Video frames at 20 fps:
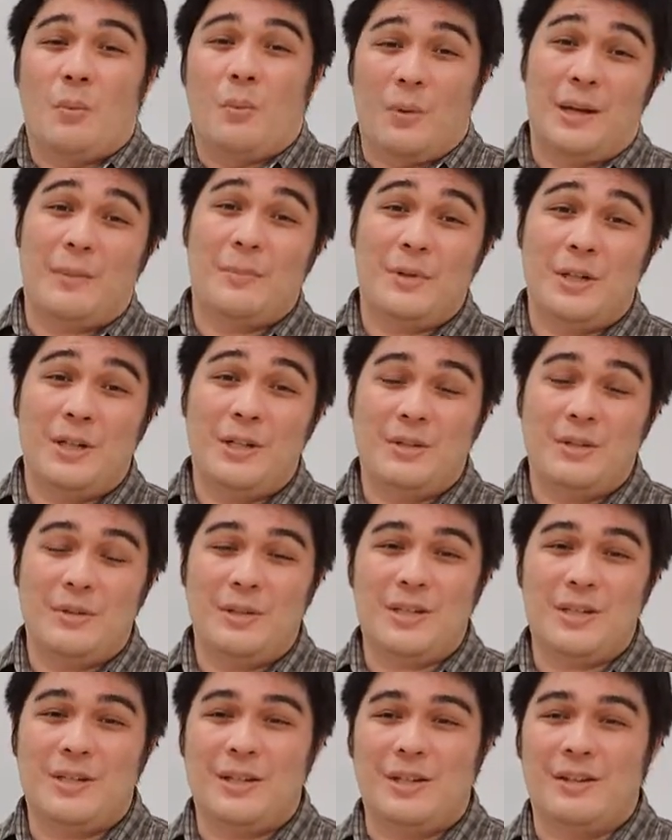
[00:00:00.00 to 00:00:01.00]
What I'm going to do
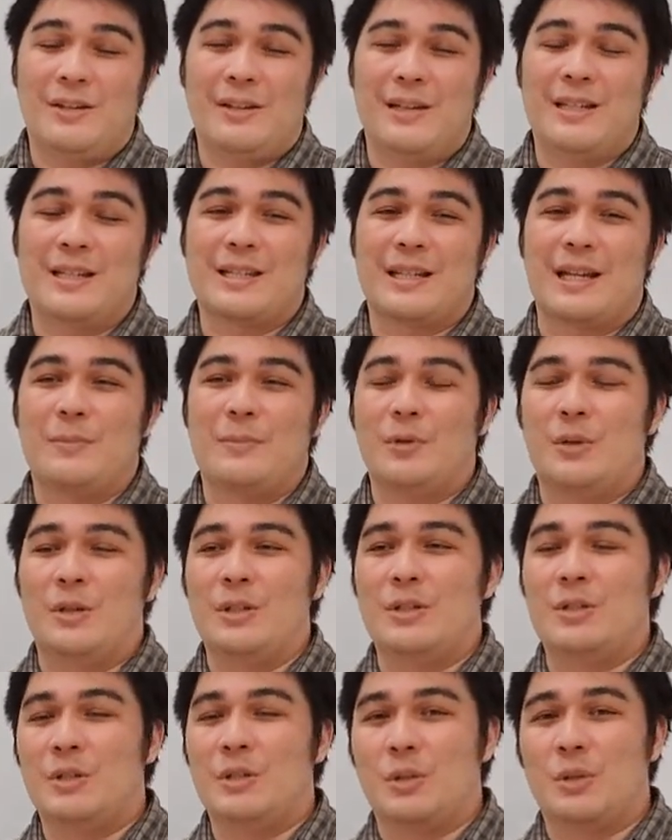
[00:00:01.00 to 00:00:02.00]
this year is I'm
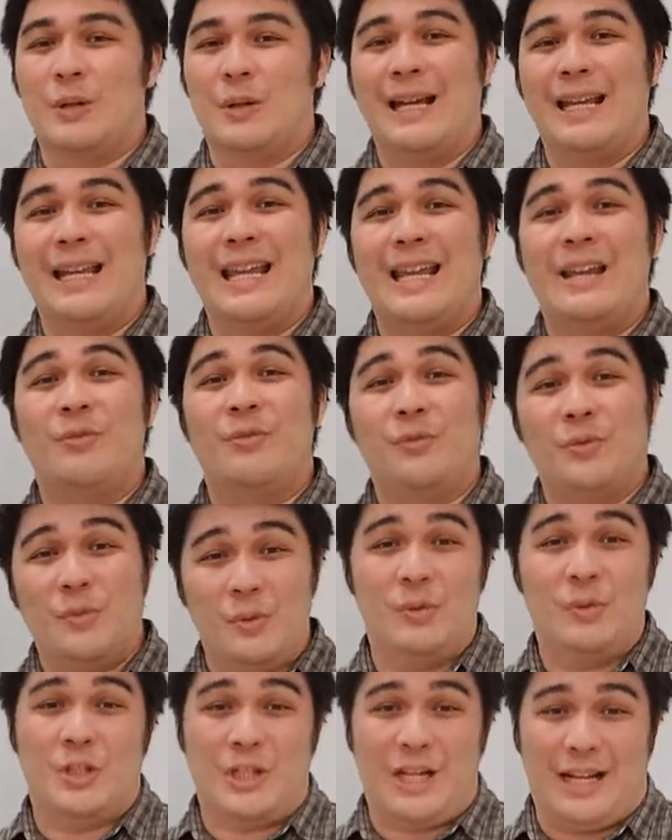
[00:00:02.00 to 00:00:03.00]
going to try a
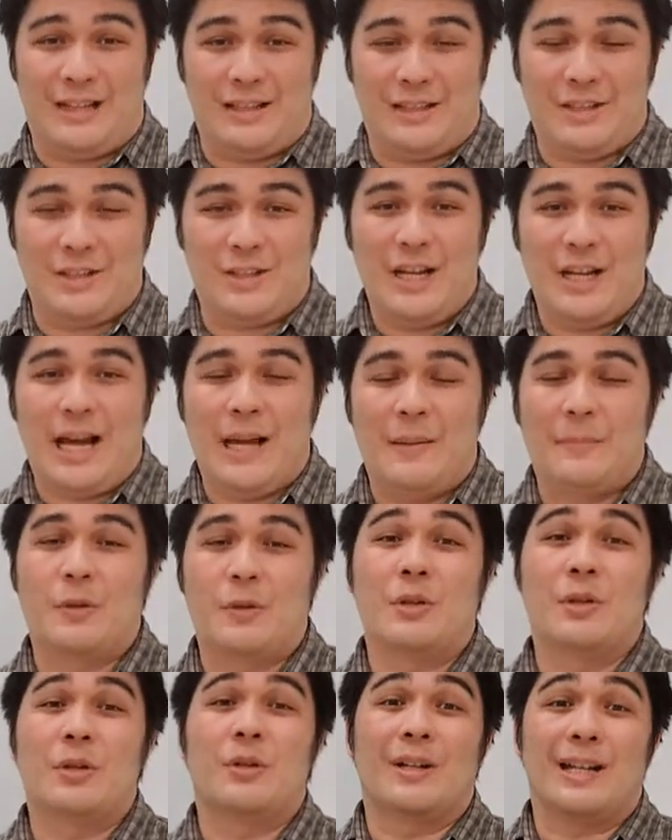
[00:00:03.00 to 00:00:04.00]
food challenge. I'm
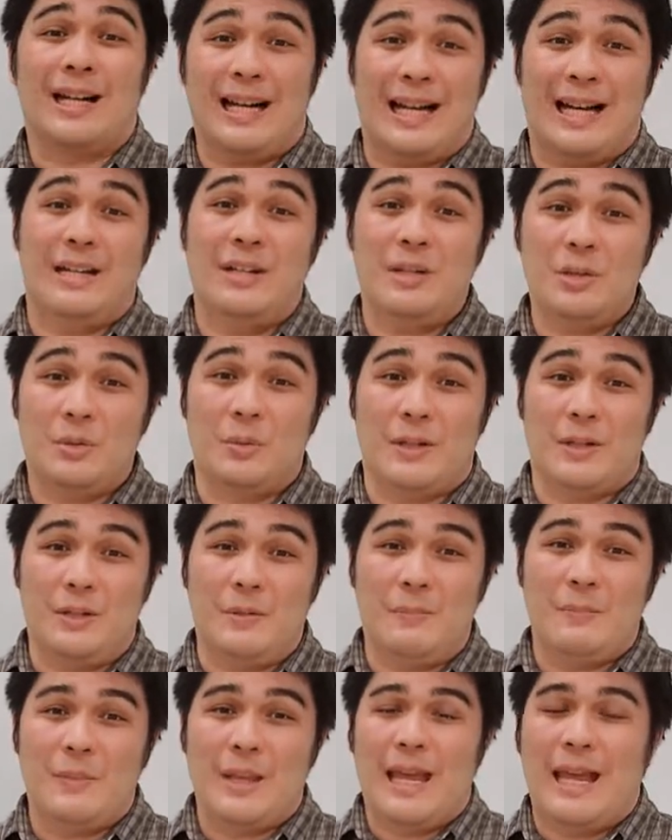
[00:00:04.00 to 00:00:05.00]
going to go to Aina
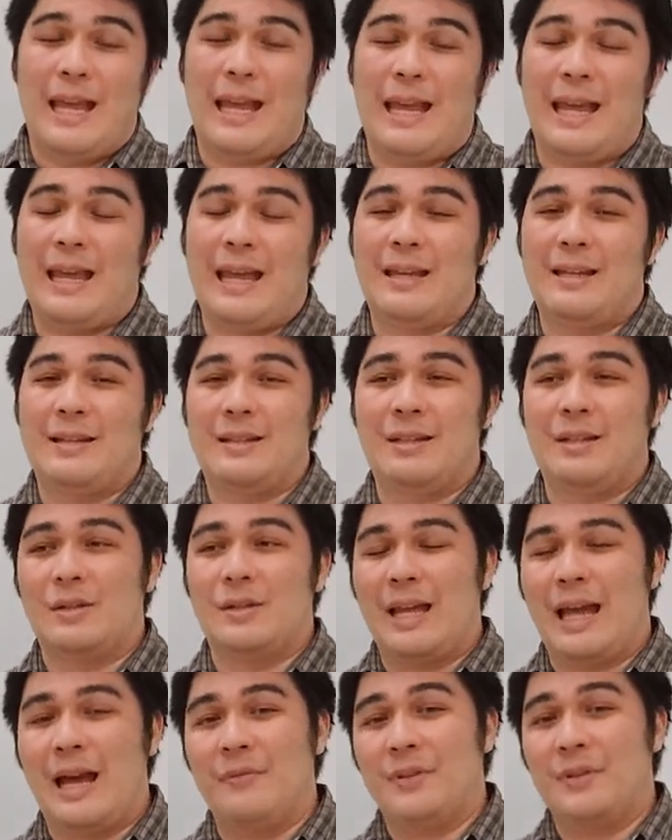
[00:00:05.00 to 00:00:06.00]
Grill, and
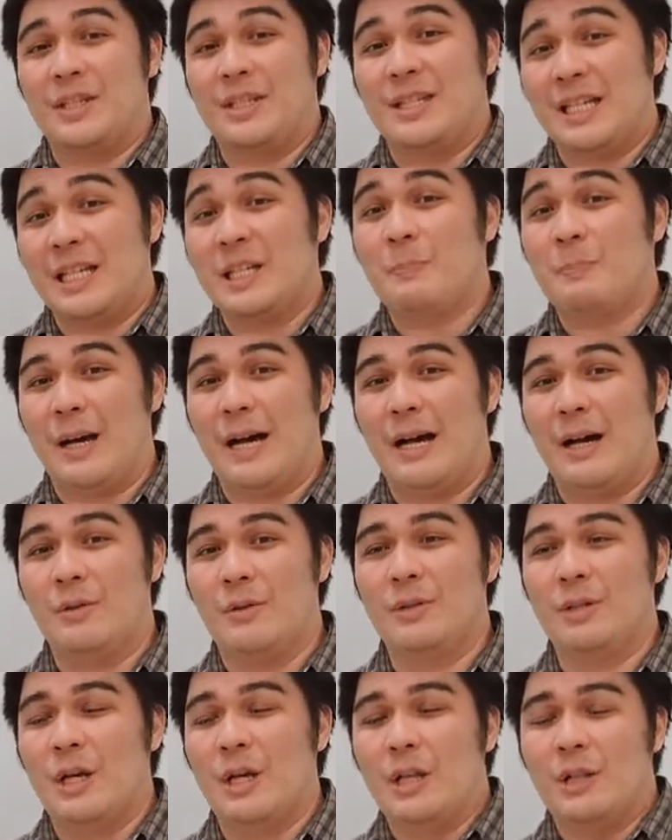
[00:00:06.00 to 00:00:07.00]
they have the
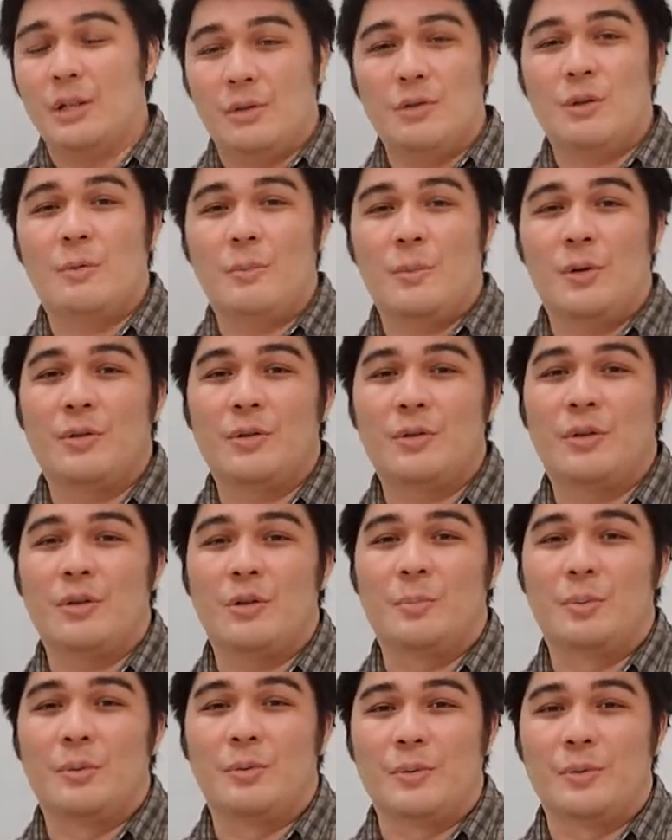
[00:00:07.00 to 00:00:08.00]
six-pound
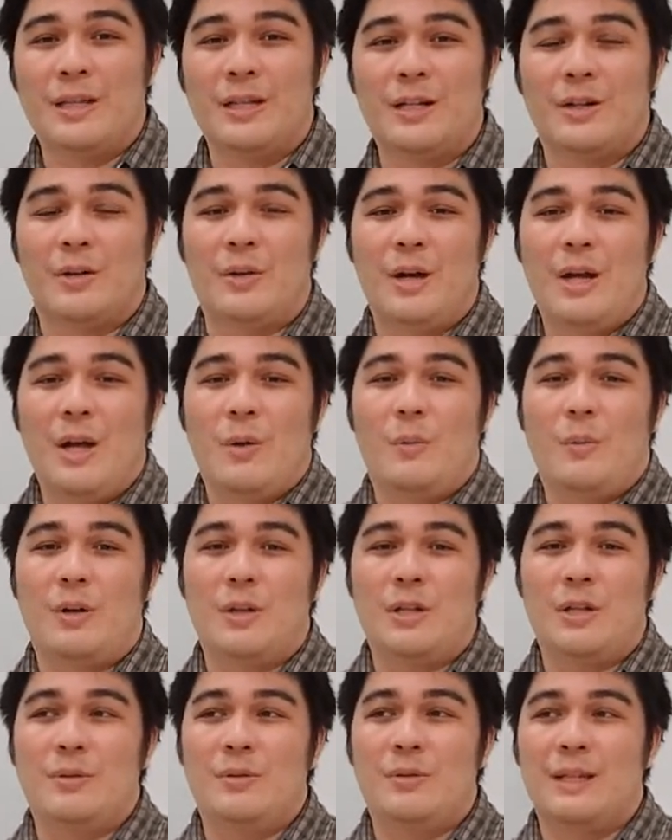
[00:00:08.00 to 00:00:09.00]
locomotico burrito
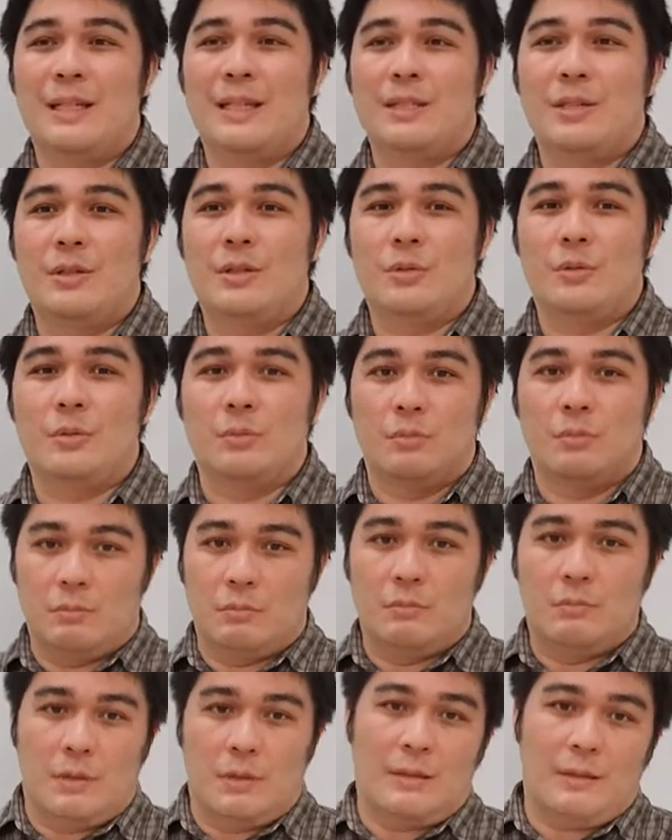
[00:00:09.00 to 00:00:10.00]
where you get to
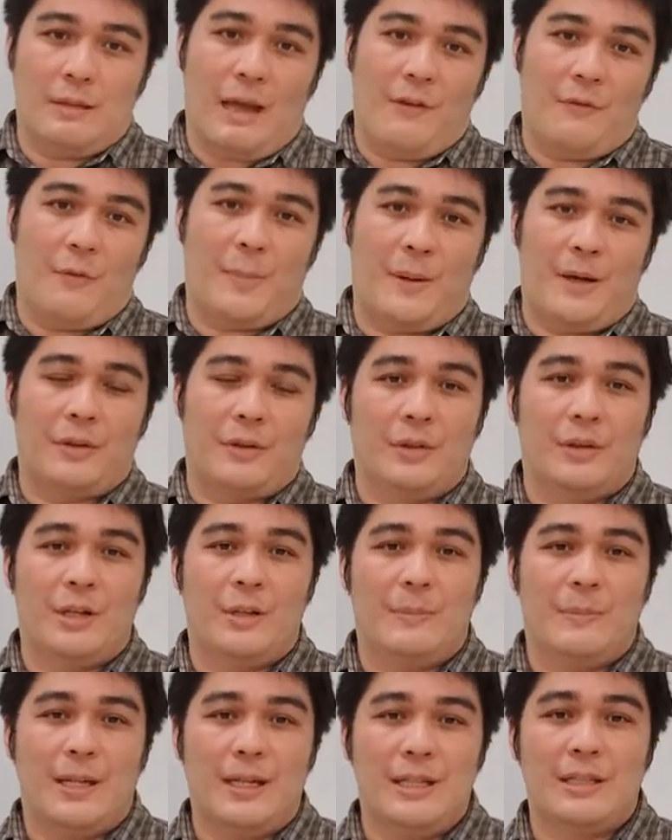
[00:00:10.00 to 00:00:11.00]
have about
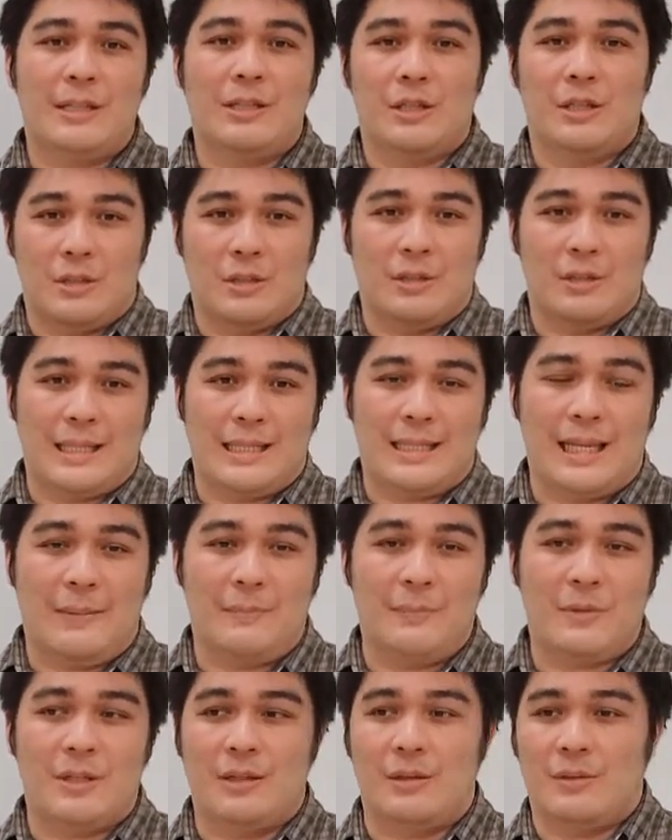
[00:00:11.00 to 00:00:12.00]
30 minutes to
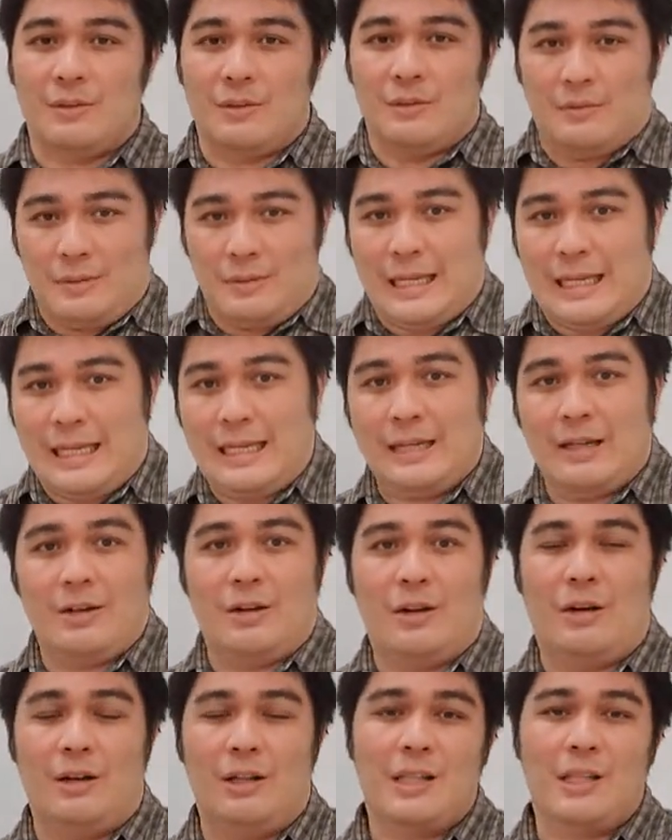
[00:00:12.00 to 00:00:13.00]
attempt to eat
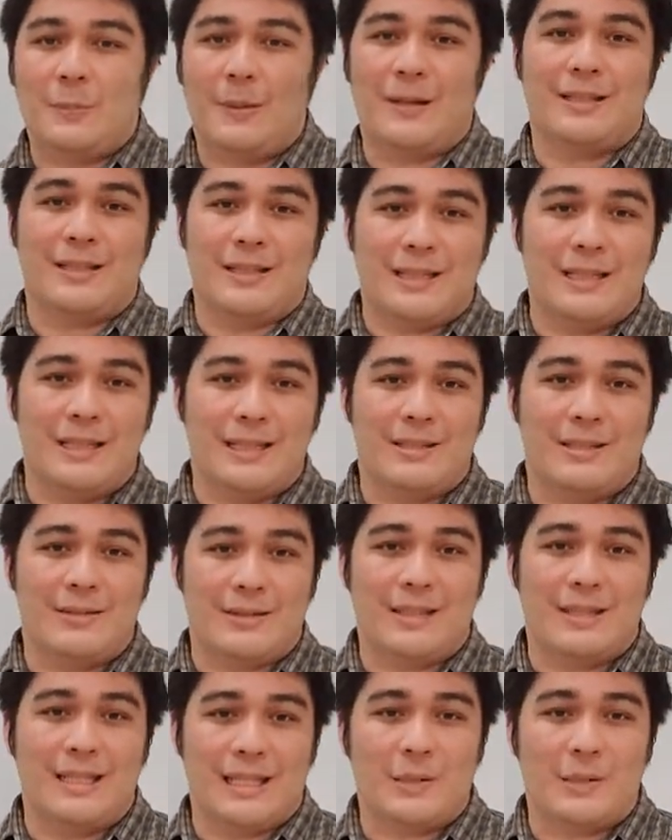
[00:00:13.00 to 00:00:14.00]
it all. It's about it's
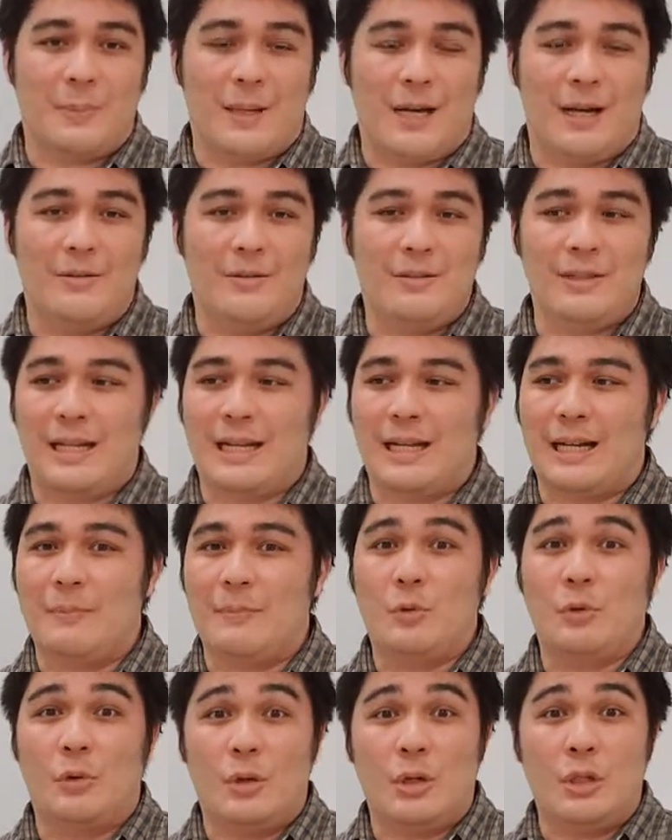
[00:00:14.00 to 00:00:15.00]
a six pounds, and
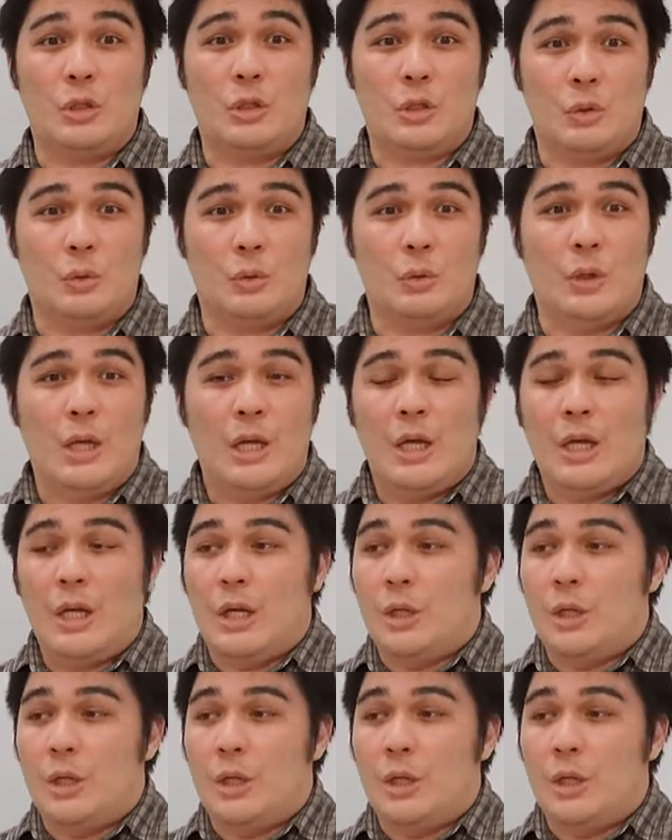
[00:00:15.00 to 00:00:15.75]
I'm going to